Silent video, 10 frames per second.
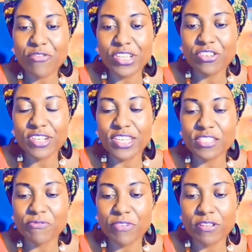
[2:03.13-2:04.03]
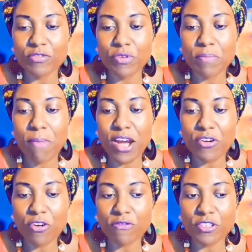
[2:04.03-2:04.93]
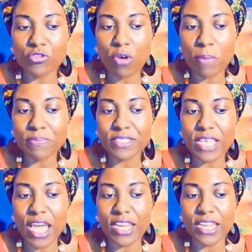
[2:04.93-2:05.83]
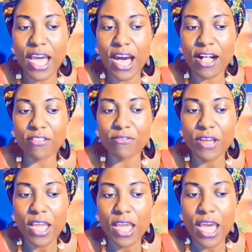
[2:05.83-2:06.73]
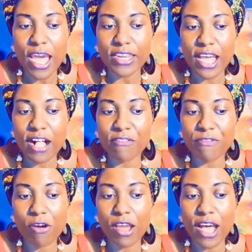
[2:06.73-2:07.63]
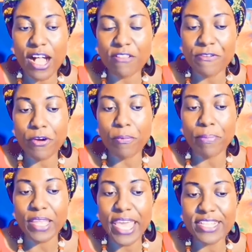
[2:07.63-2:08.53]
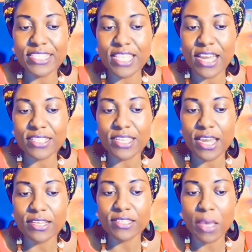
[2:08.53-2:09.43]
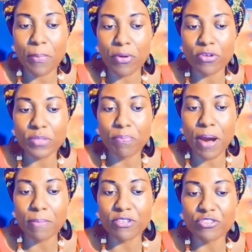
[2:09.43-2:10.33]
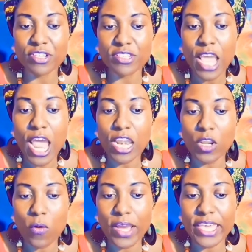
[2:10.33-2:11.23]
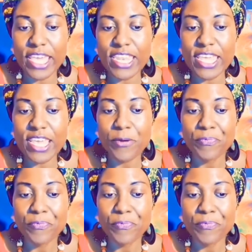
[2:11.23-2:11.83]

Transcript: region is filled with mangrove swamps and alveolar plains that support palm trees. Lower Guinea